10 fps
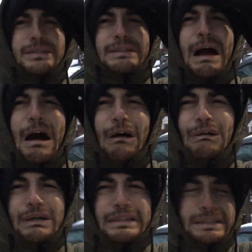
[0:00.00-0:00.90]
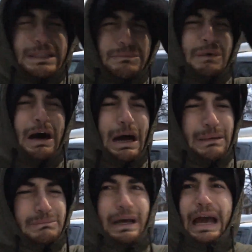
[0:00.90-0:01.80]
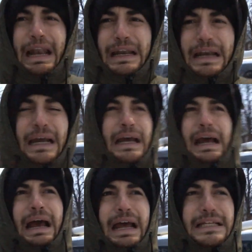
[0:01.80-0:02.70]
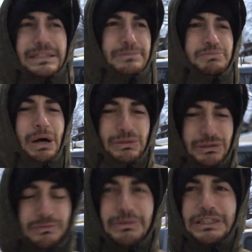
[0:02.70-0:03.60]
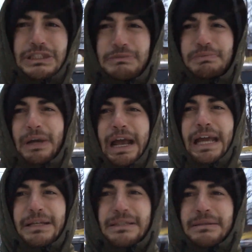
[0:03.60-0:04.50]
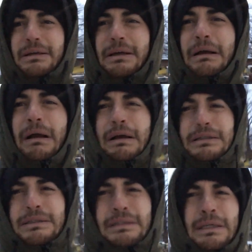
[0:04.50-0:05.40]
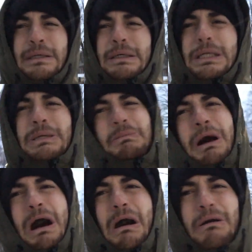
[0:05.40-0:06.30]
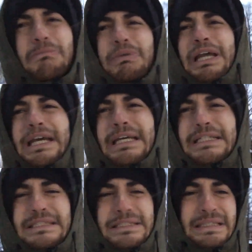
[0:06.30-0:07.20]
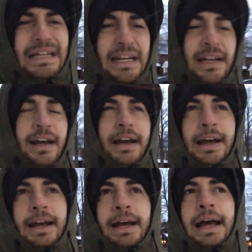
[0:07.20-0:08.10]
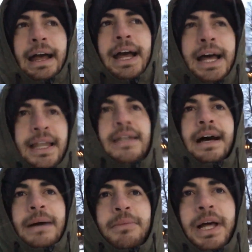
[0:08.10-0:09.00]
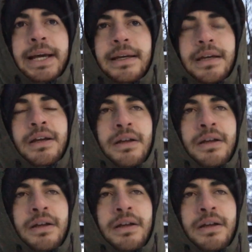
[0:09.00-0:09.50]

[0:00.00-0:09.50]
no, come on, man. It's supposed to be spring. Come on, please. And I'm like,